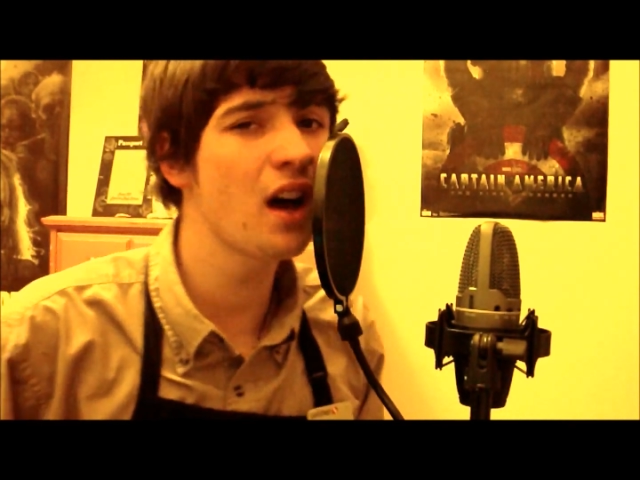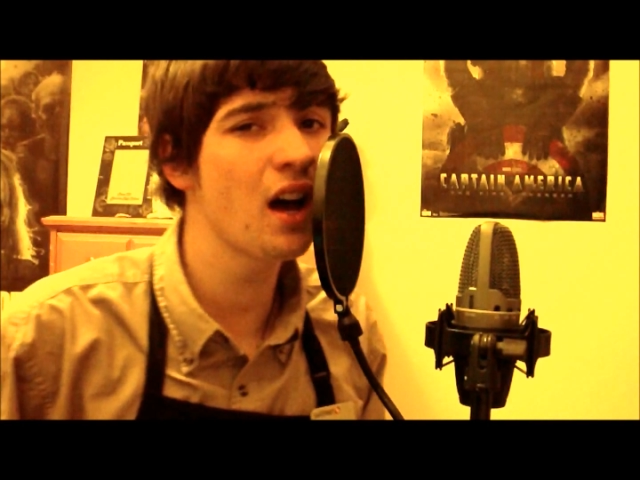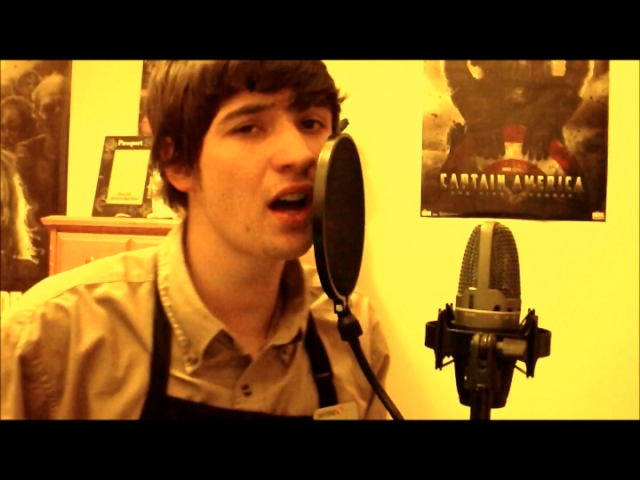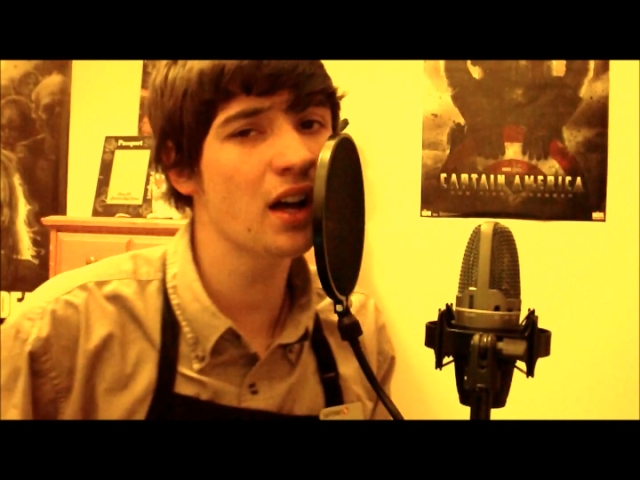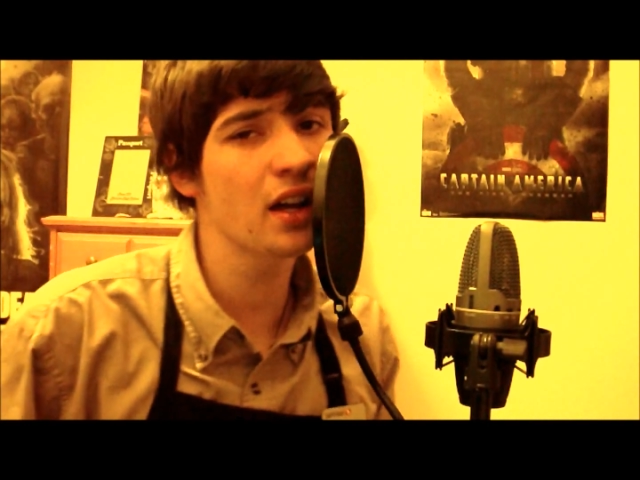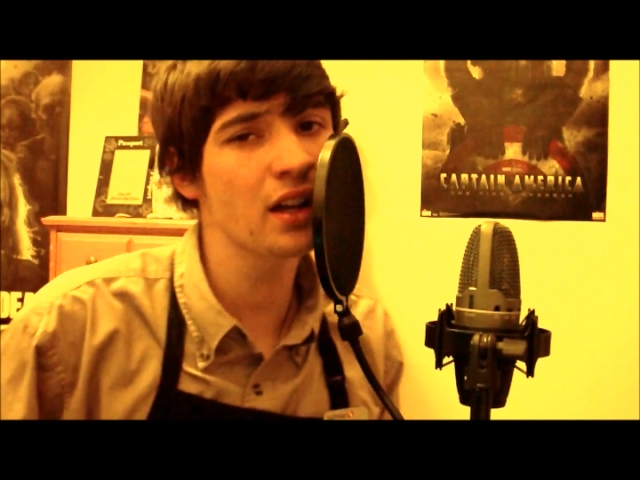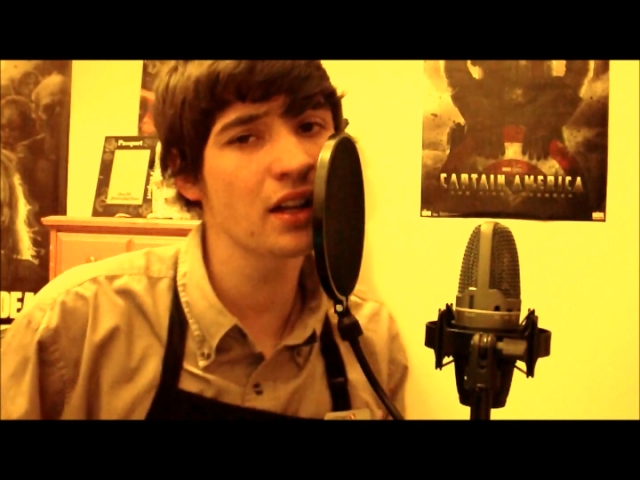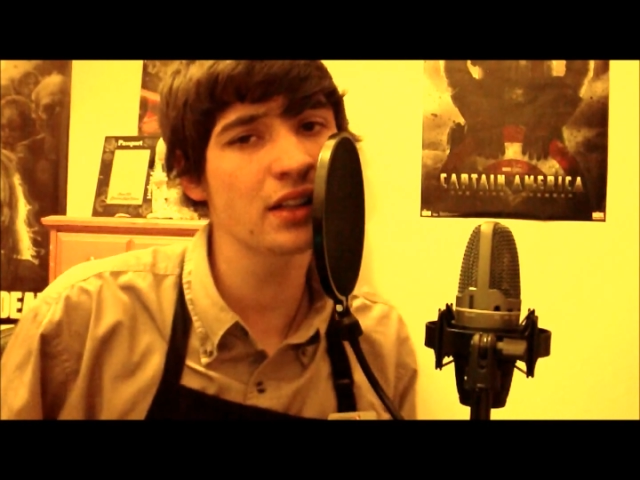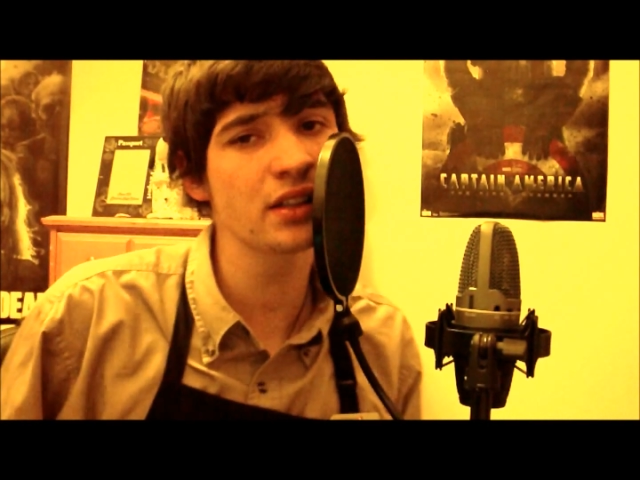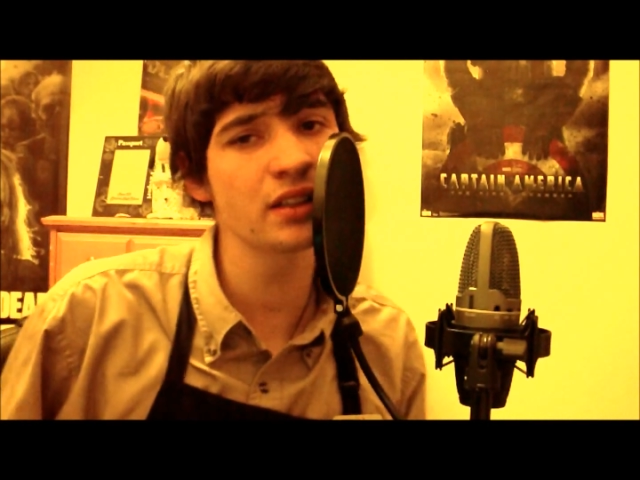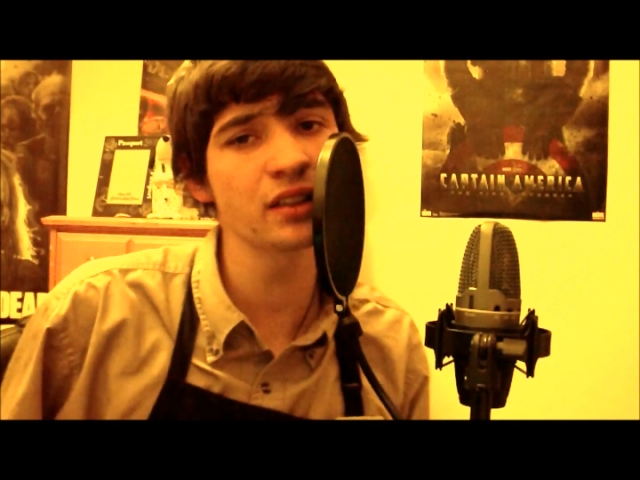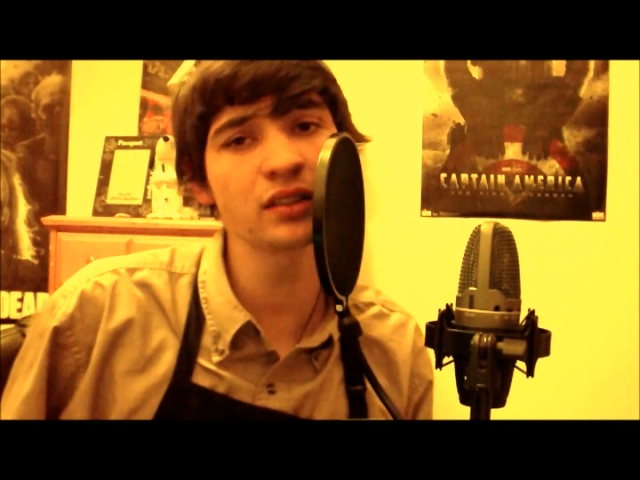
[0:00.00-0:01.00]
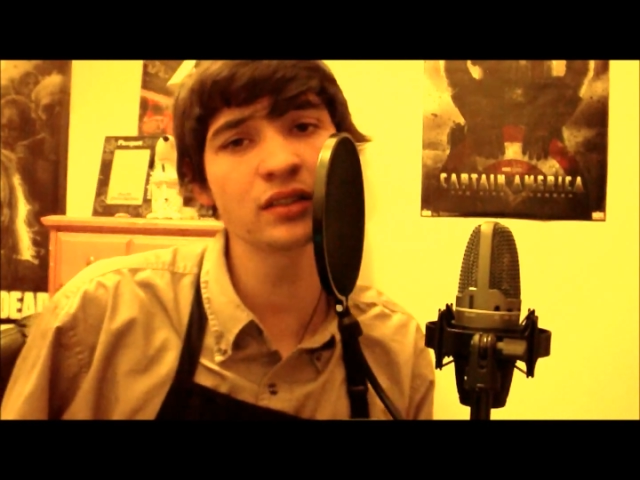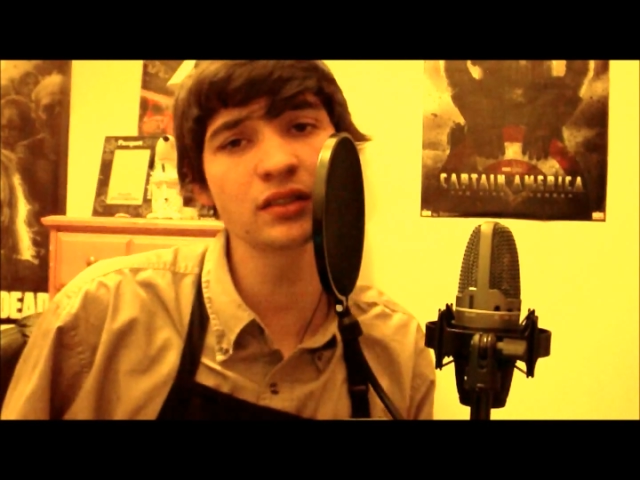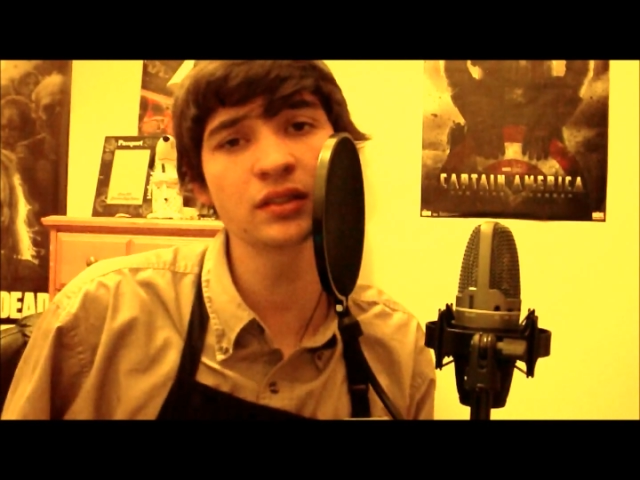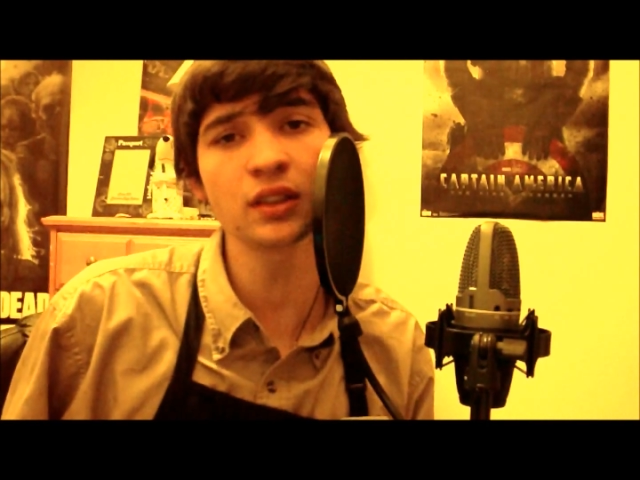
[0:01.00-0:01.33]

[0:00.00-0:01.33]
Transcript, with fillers: done.